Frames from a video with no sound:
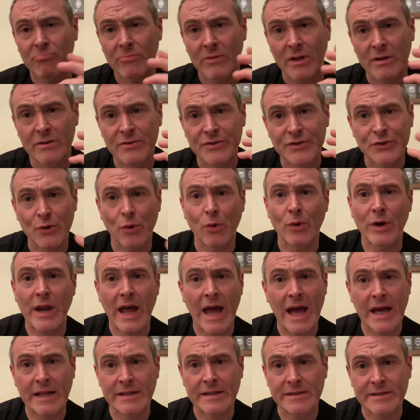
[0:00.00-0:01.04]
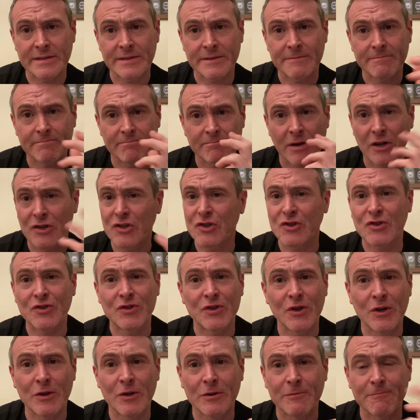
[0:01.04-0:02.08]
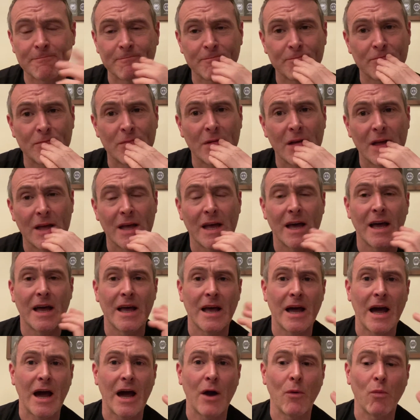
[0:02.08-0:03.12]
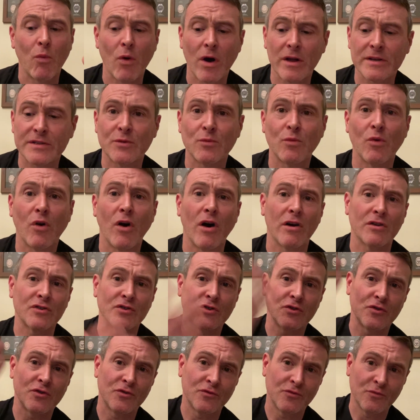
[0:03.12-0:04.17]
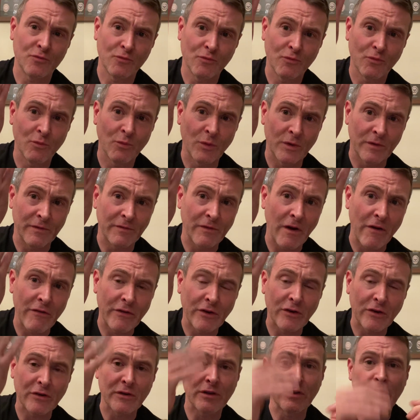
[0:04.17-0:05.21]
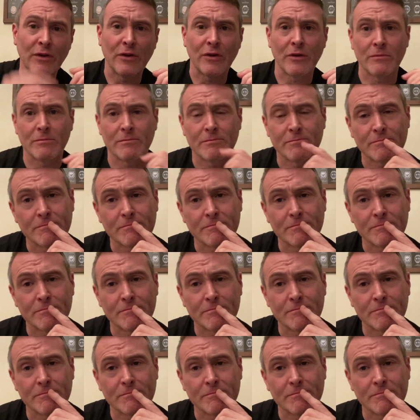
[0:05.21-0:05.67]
sword hands. I just do. I want a watch with very good lume,